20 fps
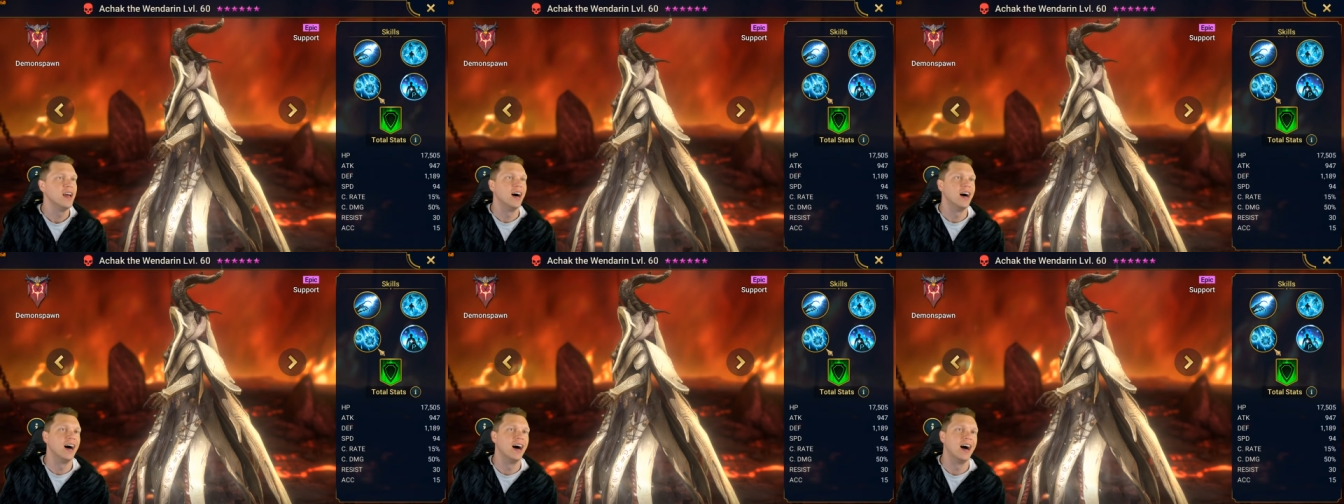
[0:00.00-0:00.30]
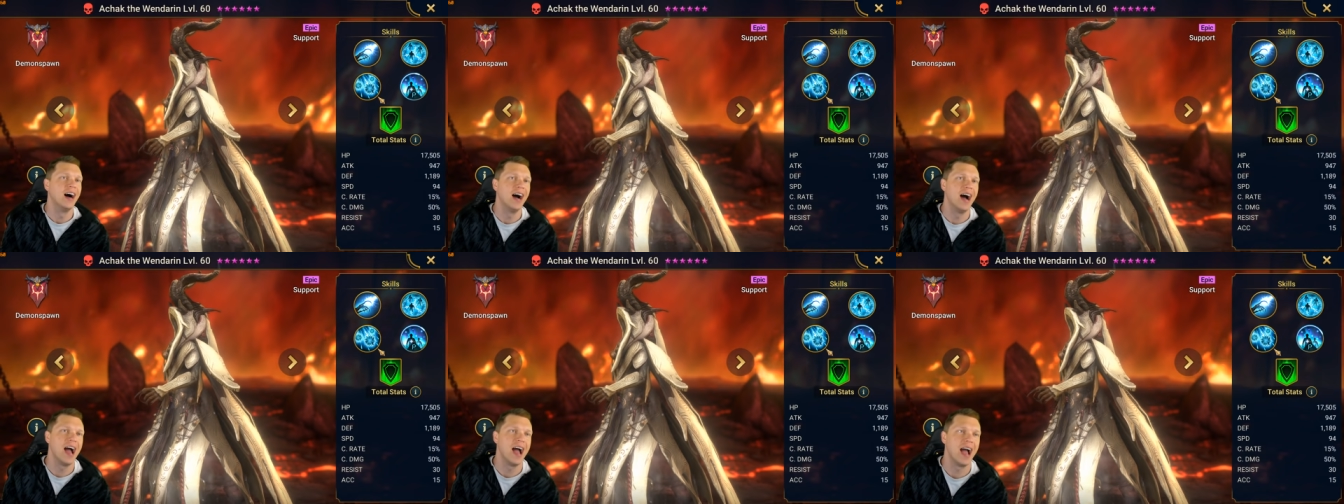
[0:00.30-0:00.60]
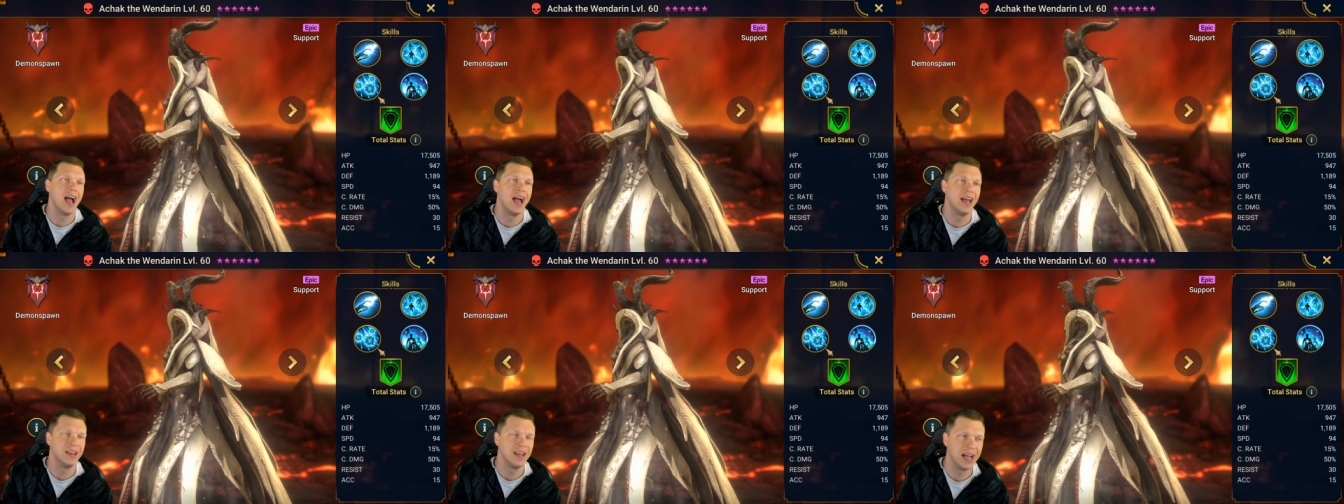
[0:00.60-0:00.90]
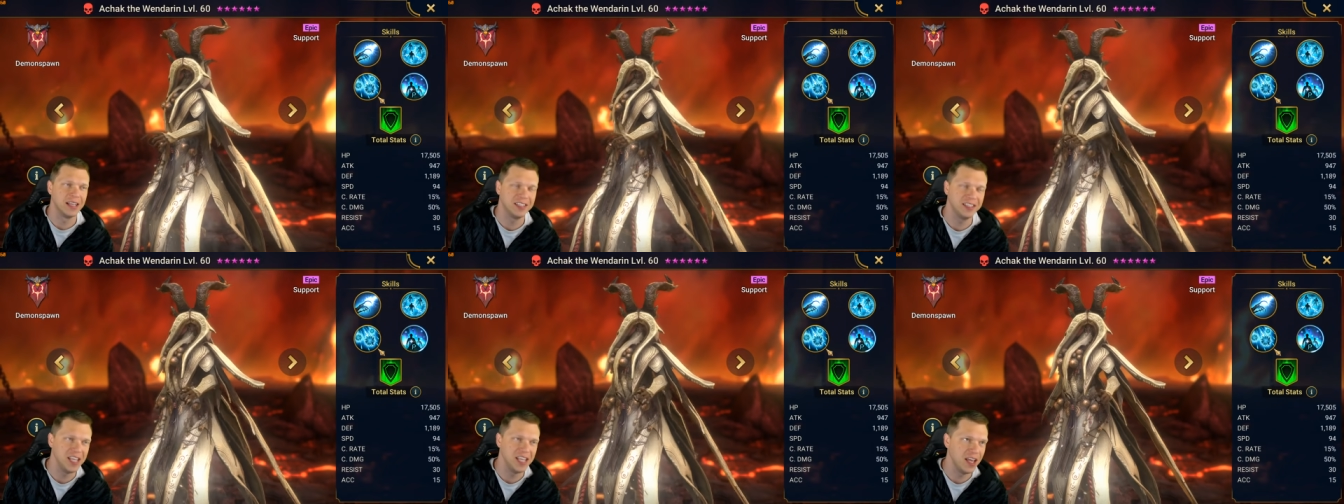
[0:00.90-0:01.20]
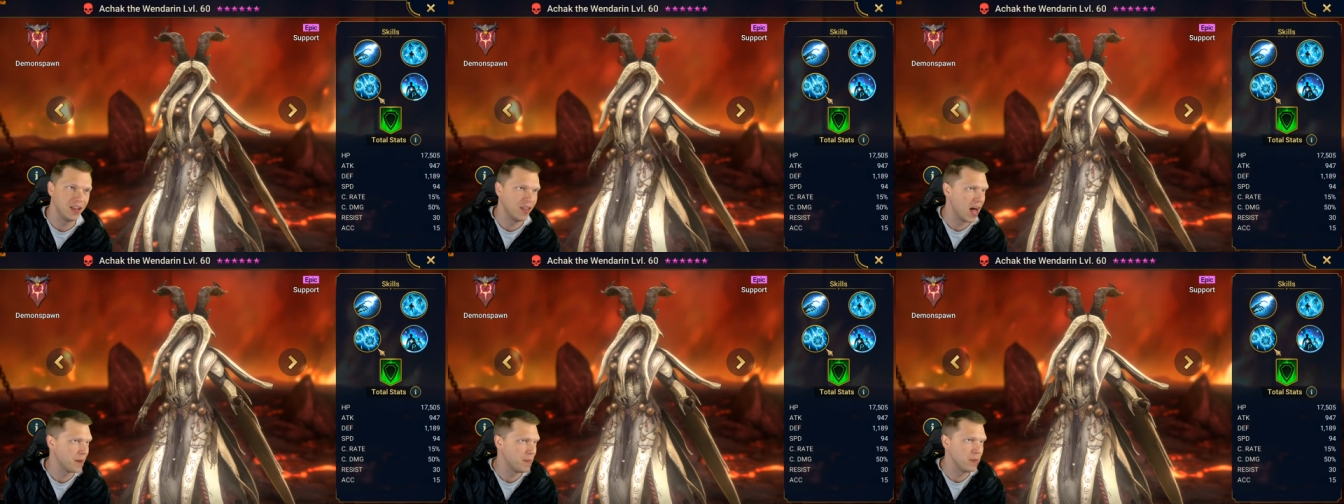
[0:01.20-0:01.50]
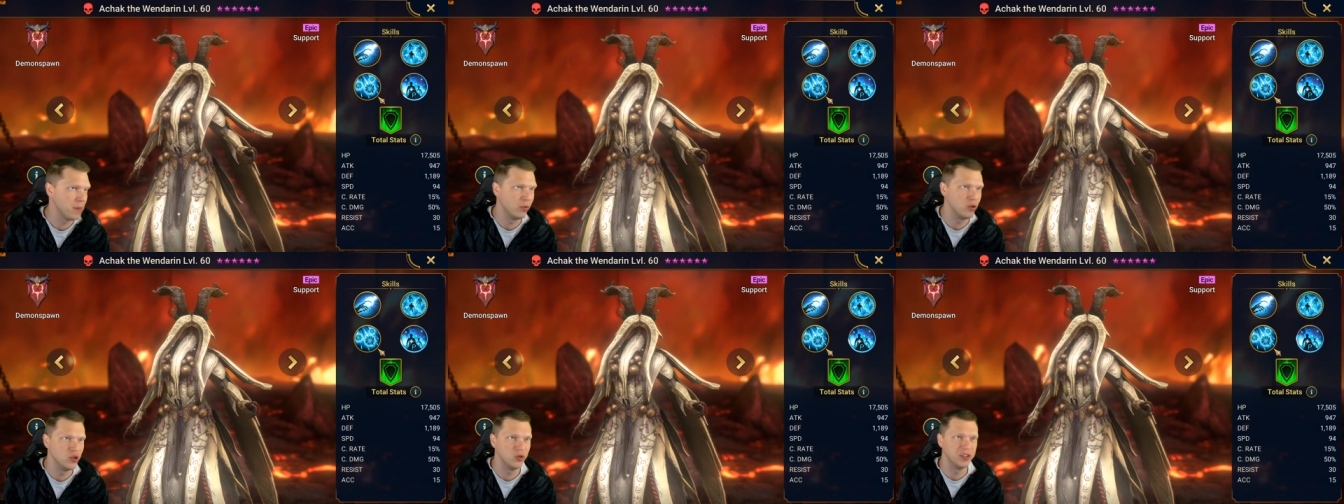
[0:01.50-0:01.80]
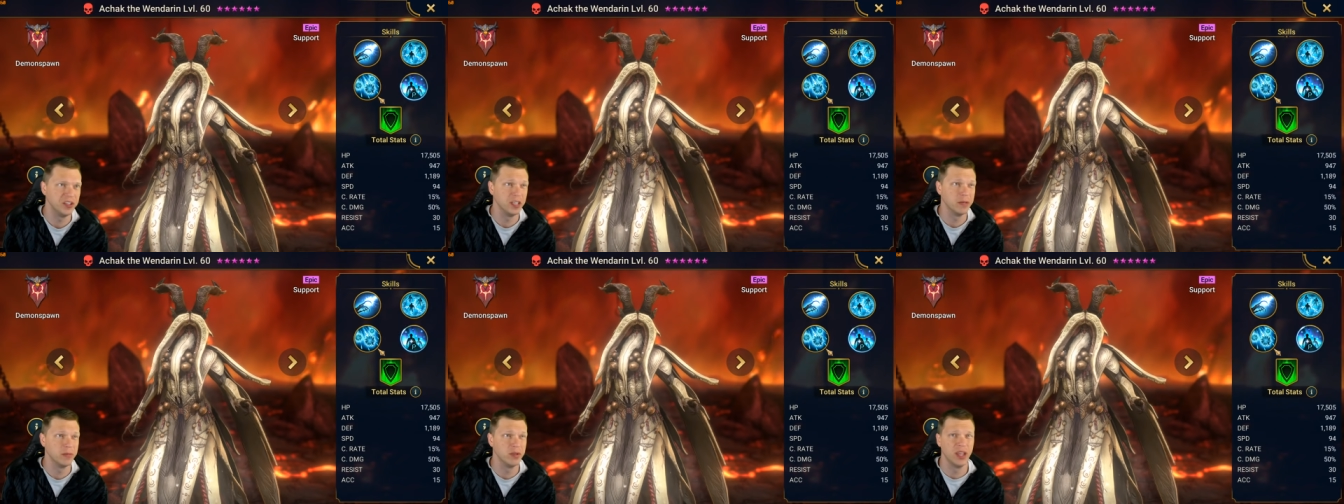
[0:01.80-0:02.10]
uh, and I see a lot of people
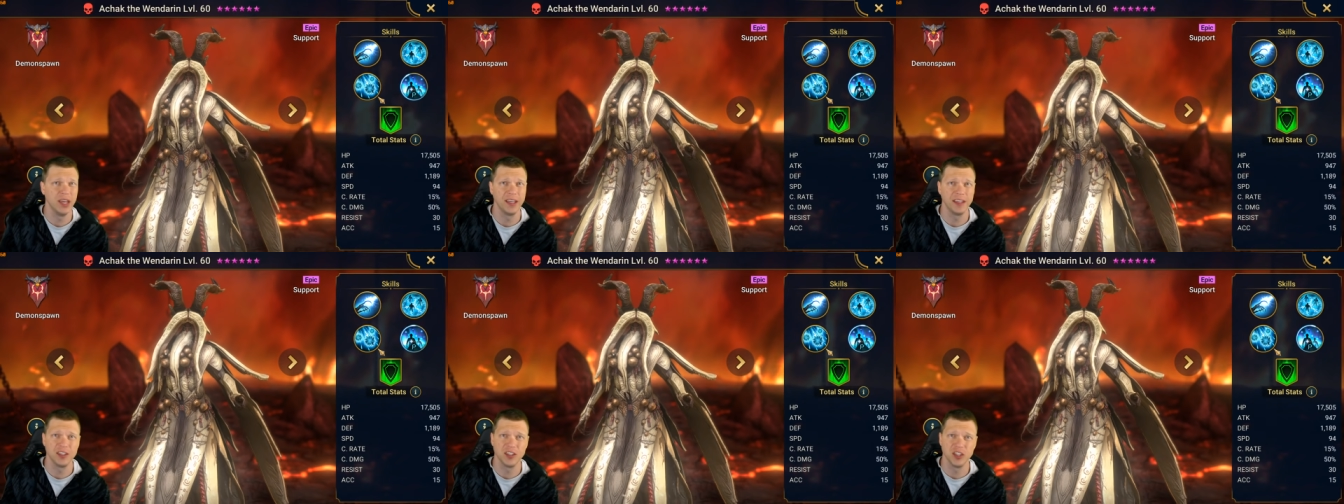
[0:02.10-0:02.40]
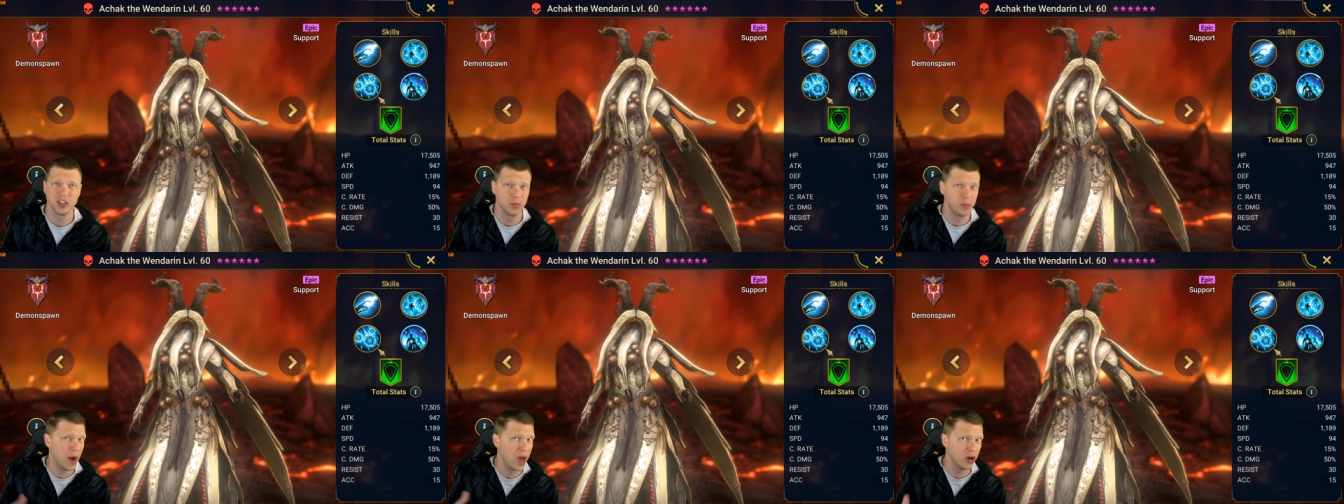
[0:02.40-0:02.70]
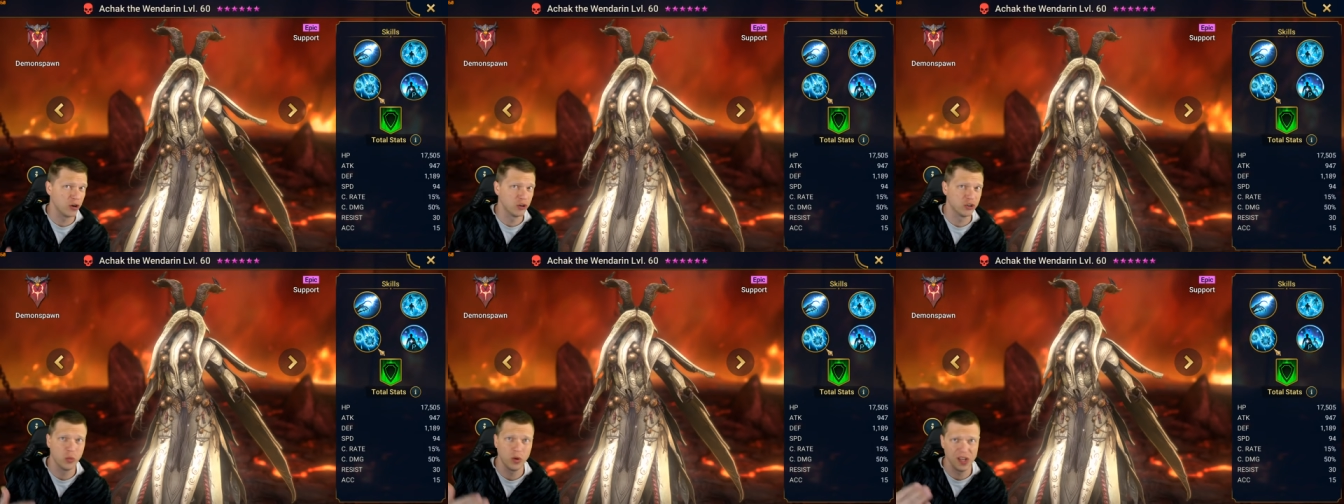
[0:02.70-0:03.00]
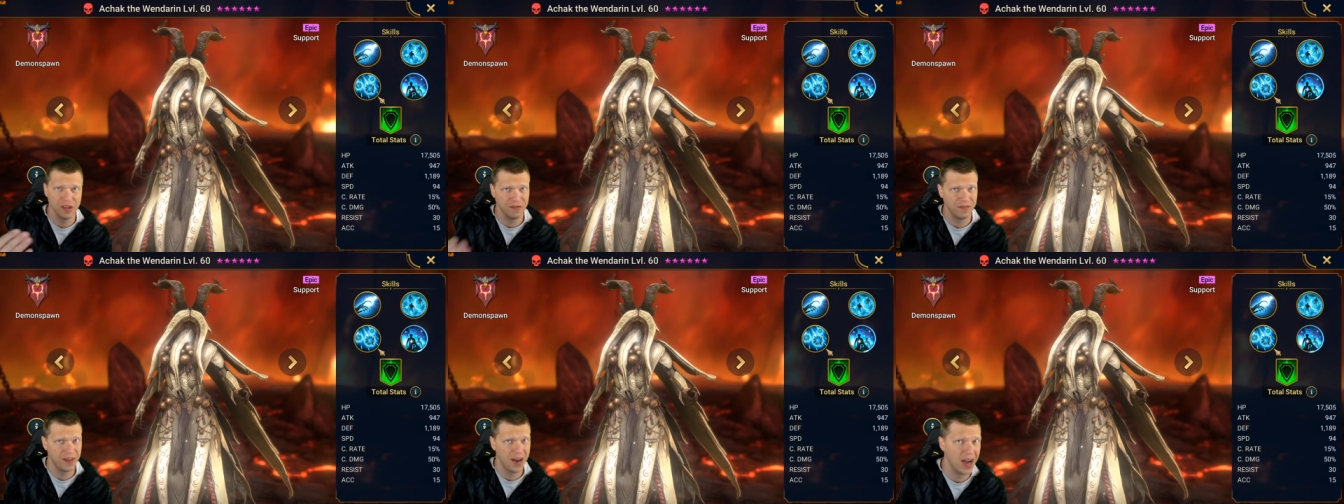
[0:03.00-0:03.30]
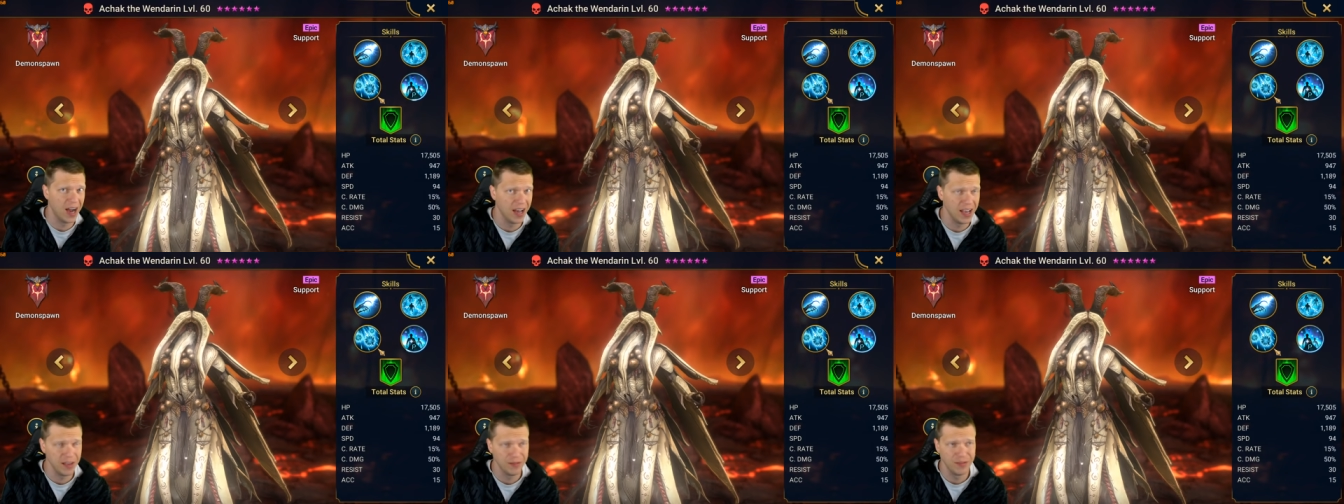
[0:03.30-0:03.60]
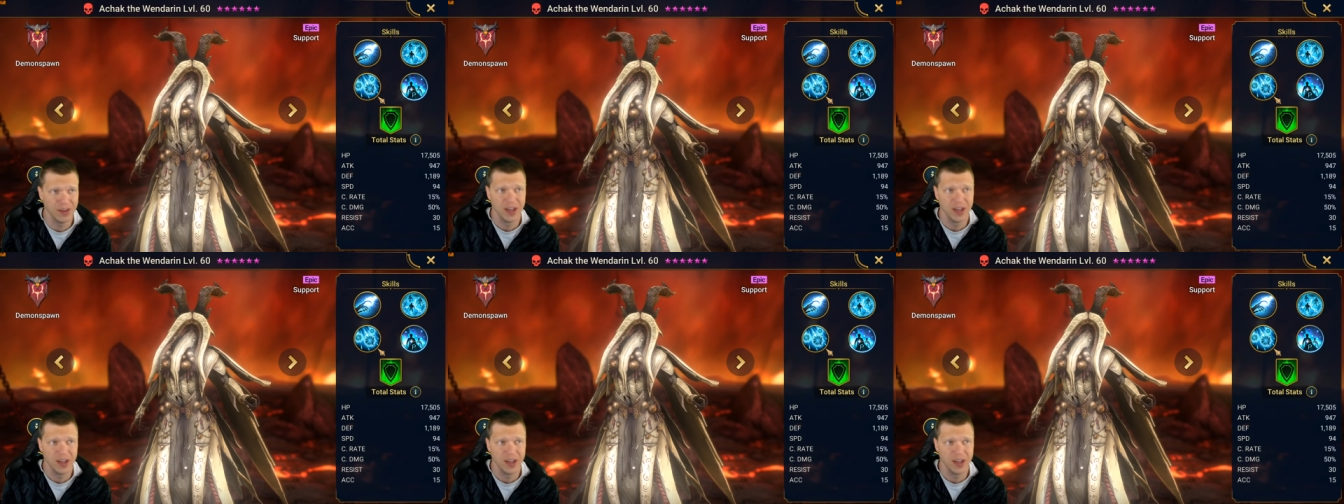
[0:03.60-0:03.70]
using him in like the Spider 25,